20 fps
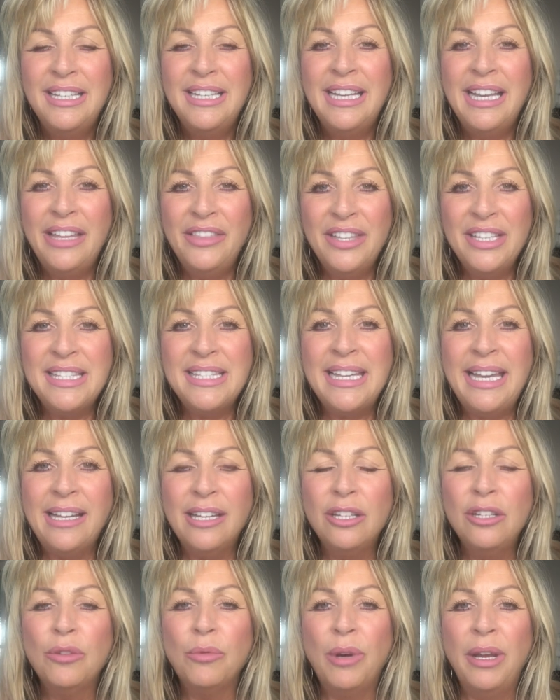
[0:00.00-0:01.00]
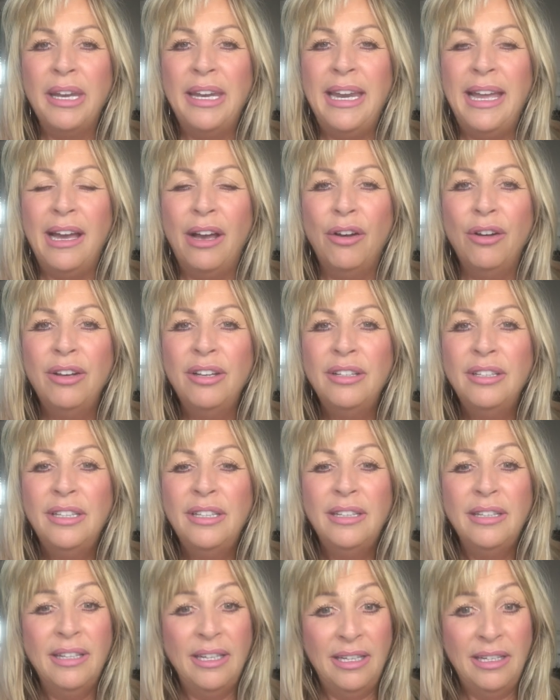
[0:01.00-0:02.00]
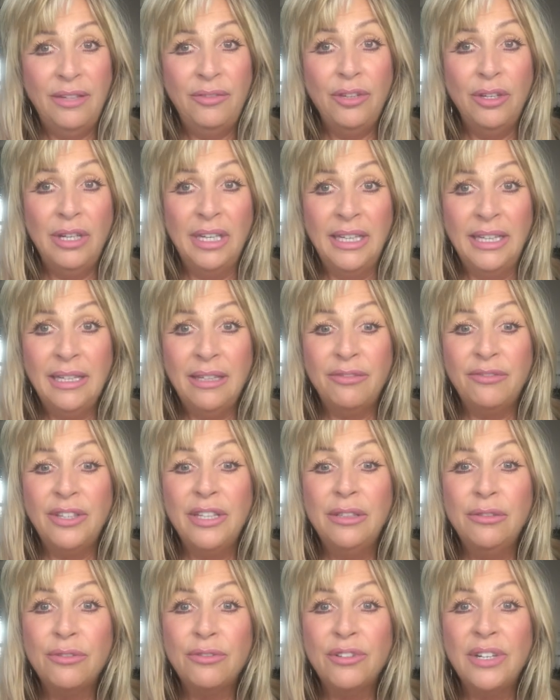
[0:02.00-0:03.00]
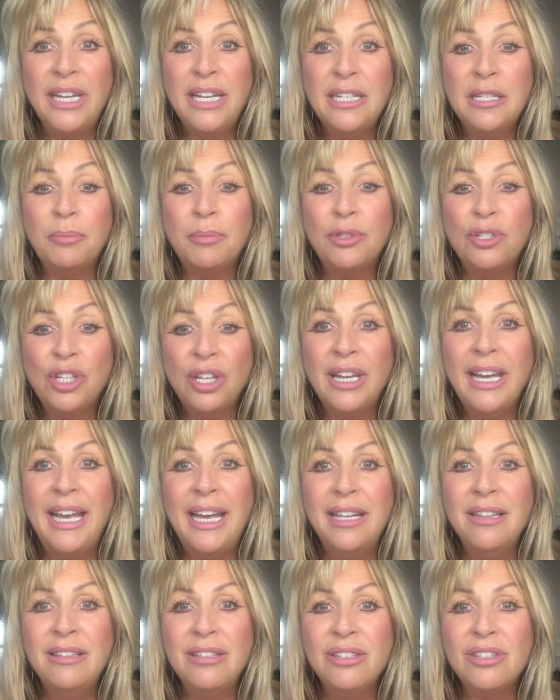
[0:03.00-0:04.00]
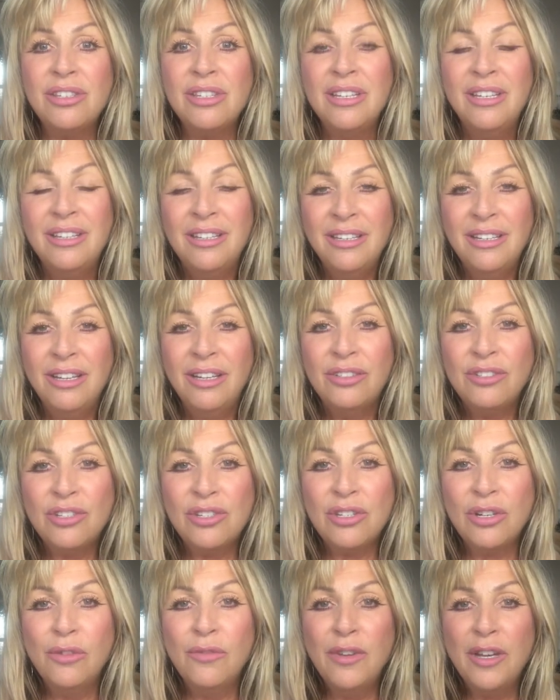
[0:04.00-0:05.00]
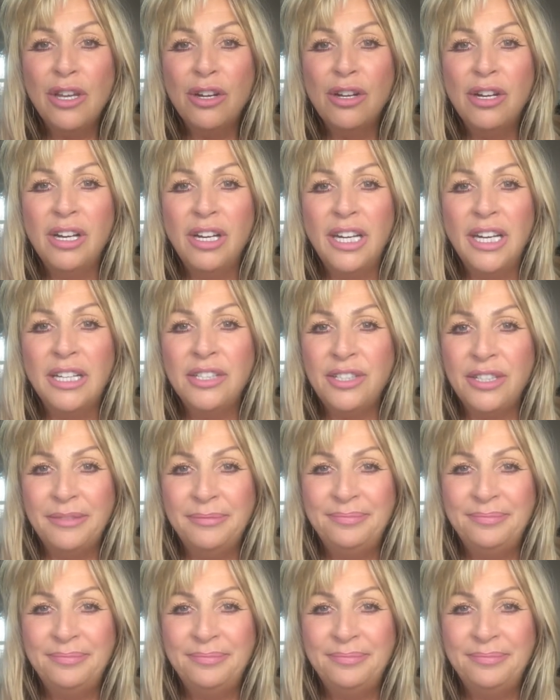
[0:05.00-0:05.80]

And the second one now. And if you like, feel free to put your hands just over your heart.